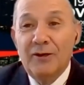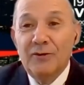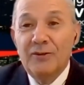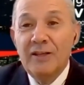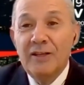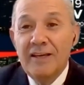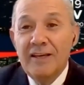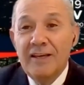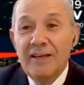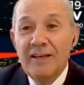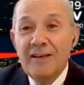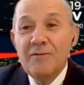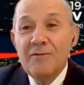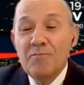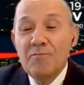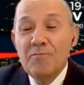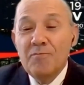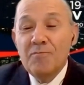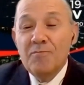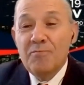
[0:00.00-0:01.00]
about
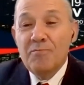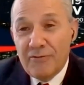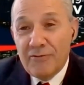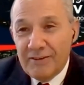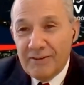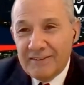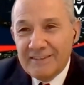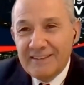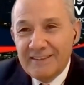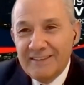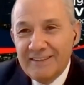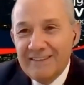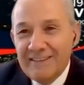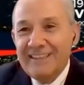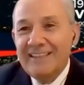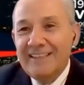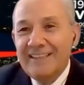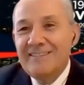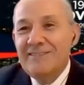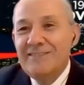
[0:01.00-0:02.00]
profit.
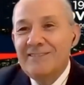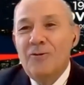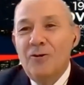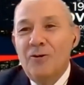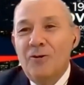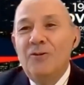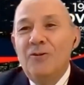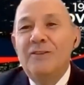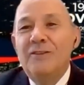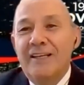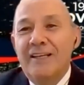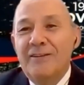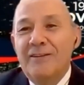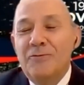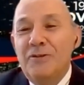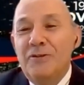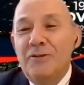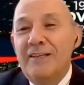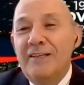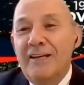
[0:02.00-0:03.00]
That's all
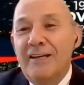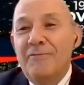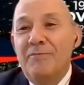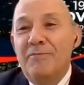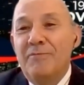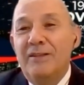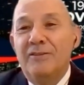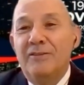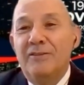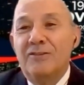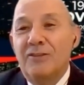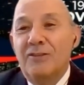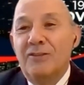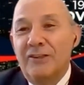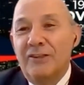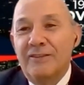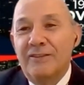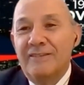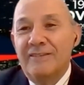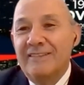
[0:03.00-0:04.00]
that we have
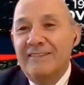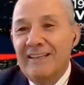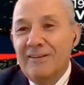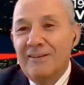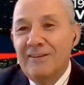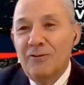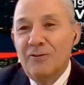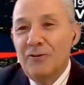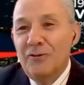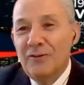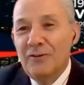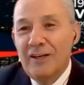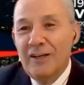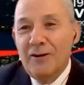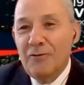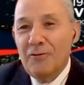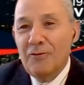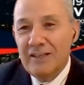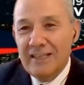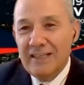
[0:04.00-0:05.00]
been taught
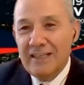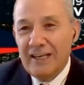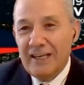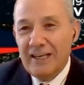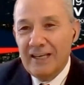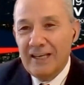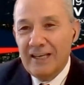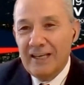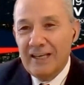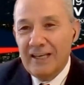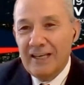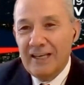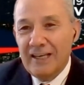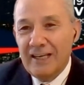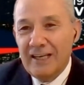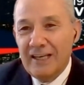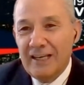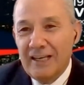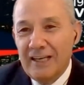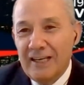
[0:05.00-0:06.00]
along our
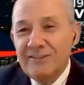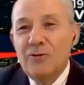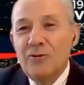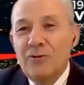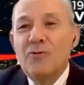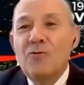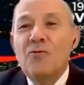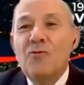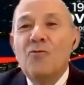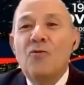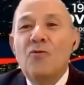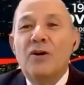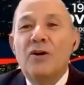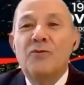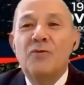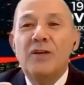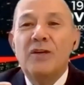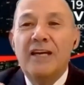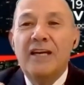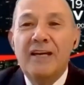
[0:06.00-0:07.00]
lives. So
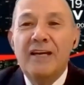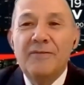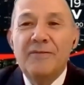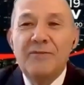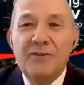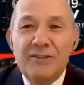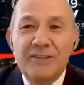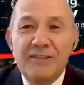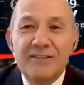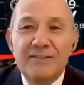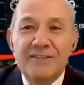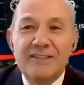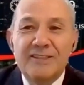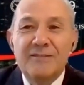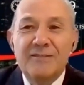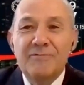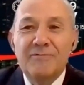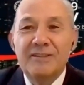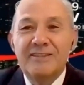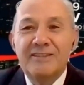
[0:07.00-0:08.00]
what we have to
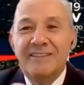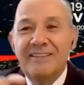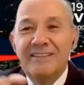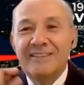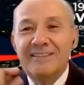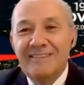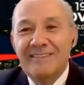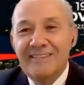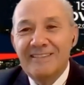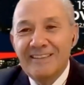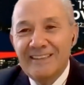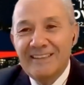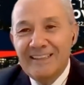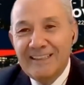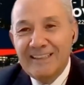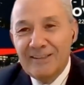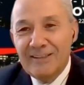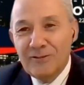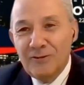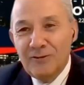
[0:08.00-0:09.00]
teach them is this
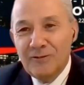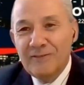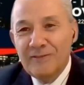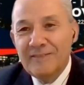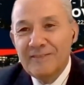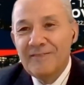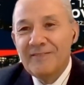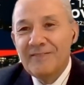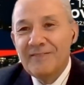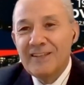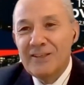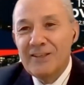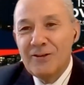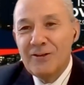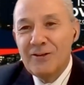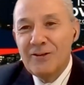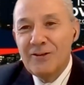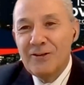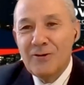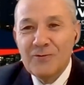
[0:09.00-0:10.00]
little,
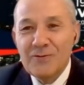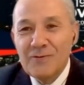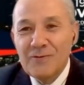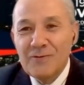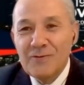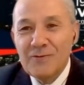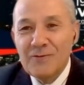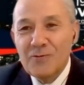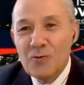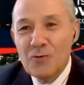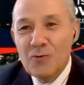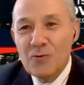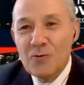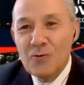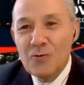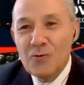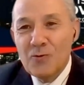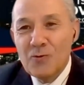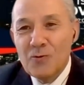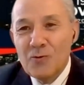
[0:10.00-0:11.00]
you know,
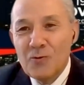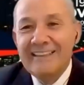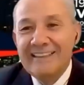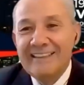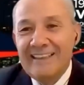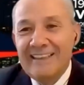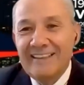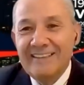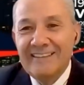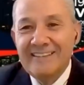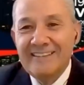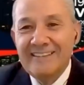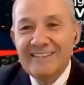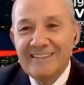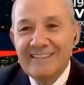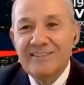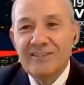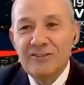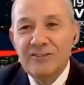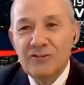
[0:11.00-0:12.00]
word
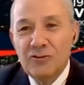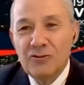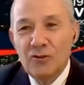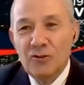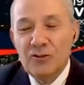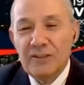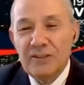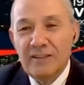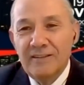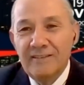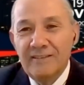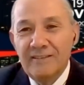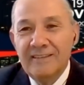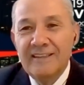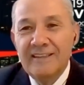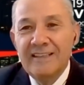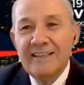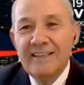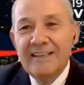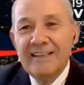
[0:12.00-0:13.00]
that it says
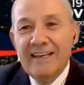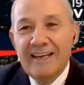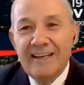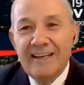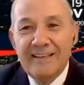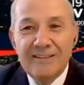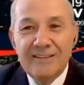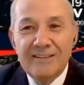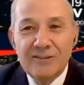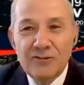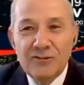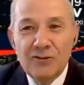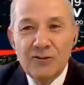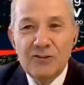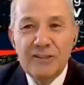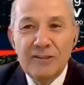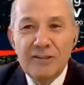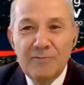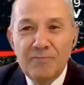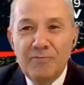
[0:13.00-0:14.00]
social, and
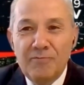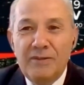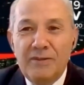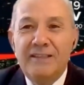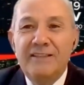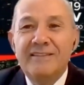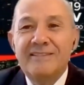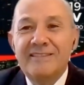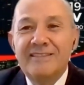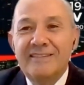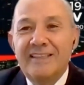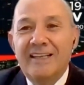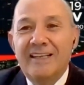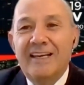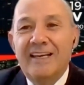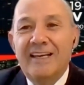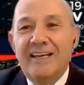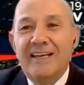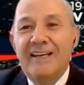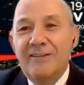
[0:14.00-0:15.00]
social
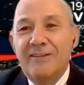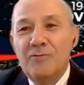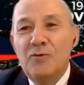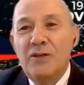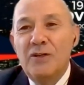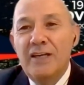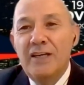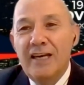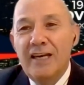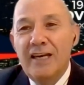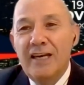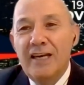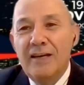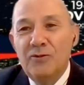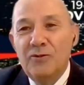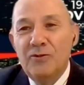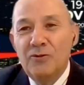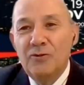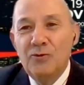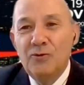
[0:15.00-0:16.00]
means that we
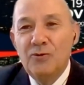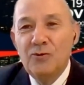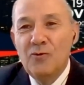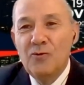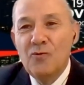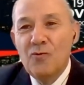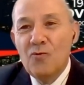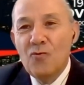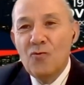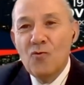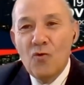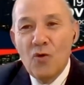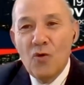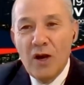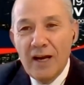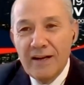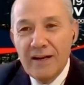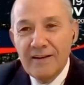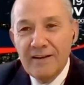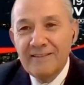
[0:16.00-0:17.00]
have to do
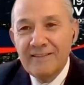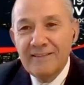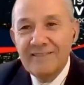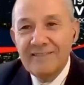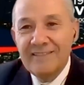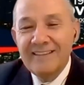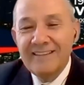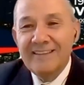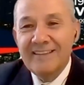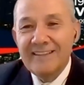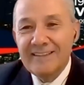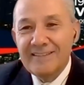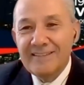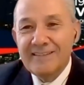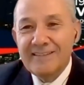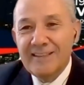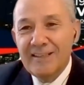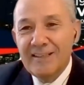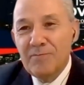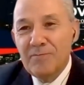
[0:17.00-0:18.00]
one
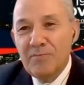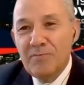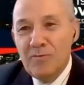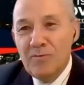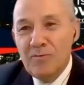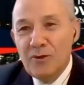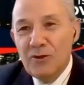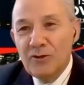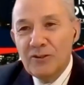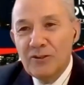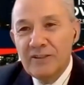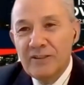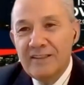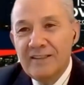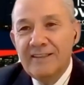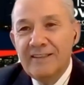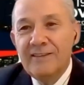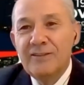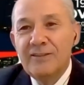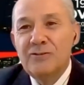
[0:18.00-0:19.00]
step
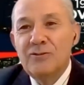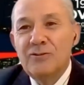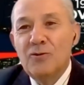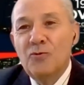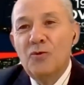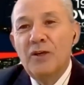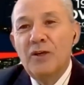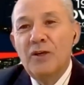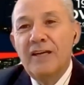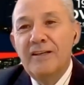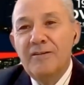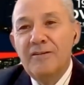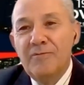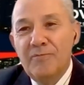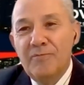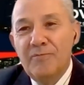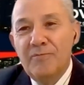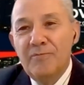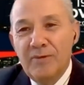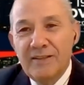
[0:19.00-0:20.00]
more so we
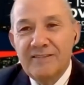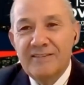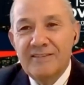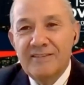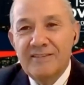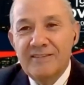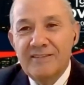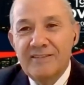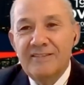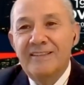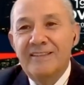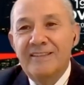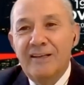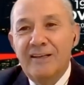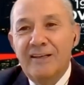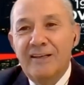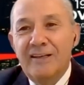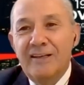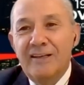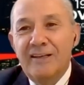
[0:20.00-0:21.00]
can invest
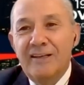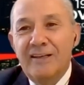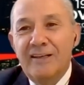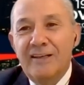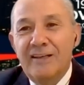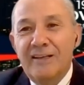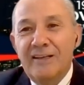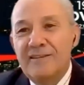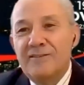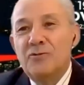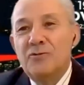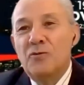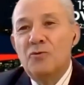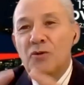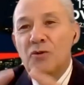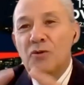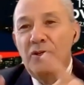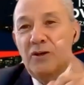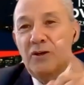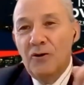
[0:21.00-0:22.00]
in our society
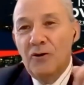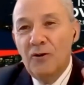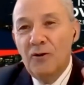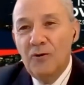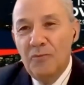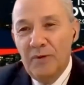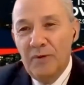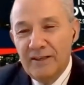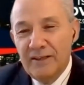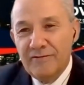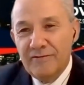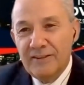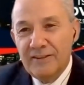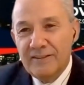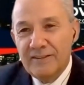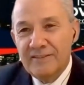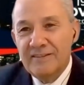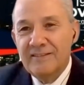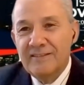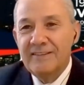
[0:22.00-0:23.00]
so we all
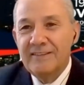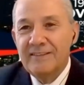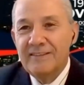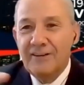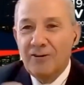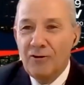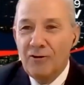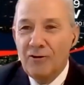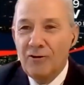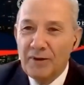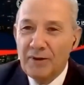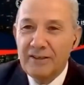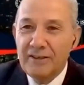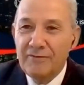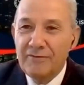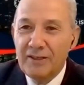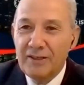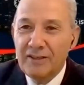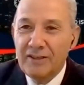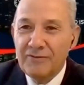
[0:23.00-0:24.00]
benefit. The
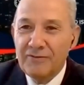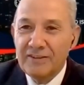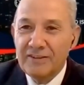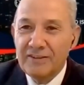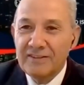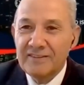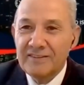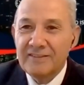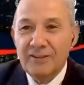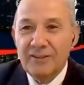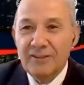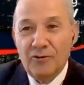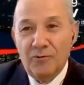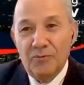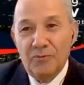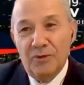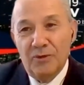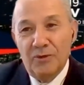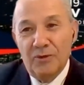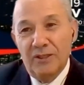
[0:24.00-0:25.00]
company benefits,
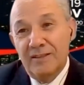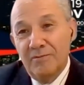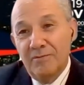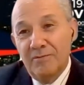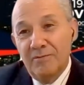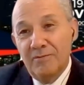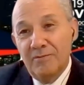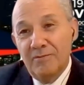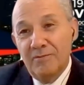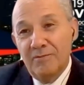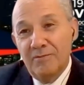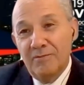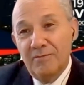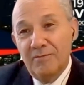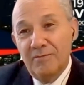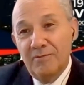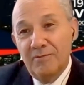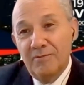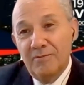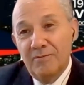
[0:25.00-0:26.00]
the community
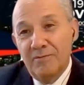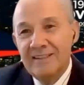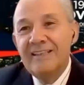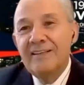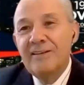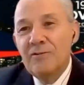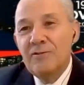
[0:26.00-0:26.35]
benefits,